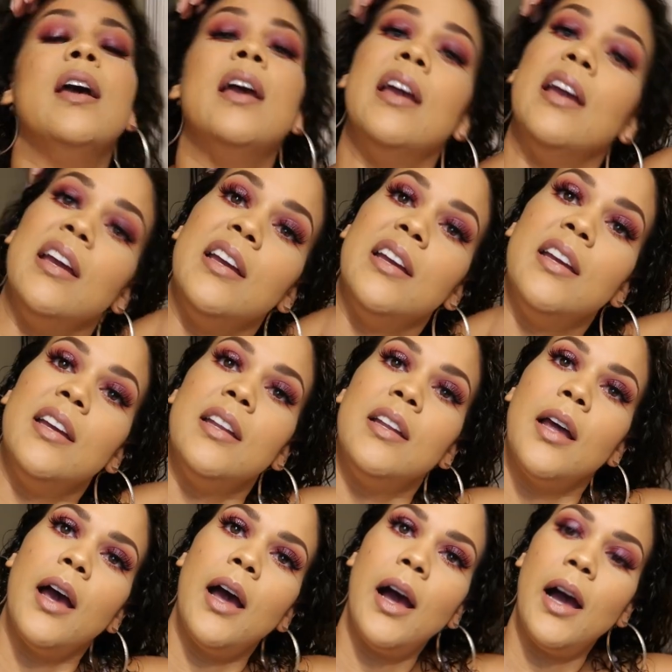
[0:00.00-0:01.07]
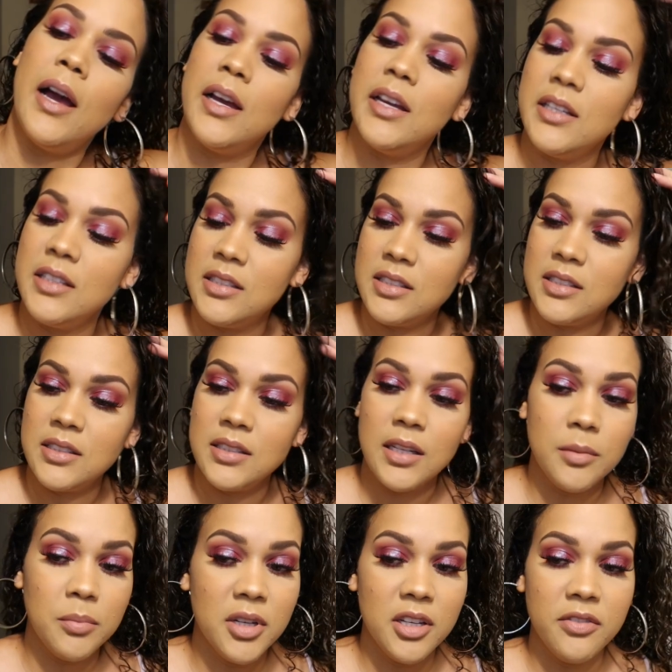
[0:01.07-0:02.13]
and I
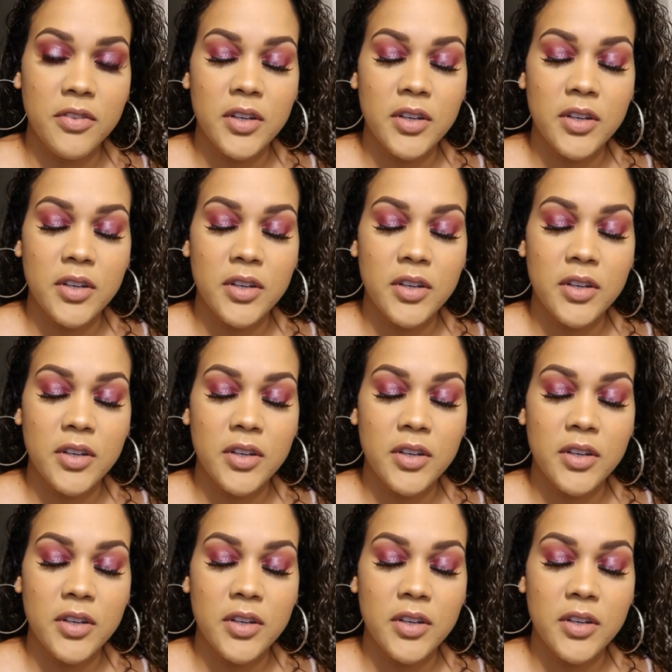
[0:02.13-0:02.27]
set my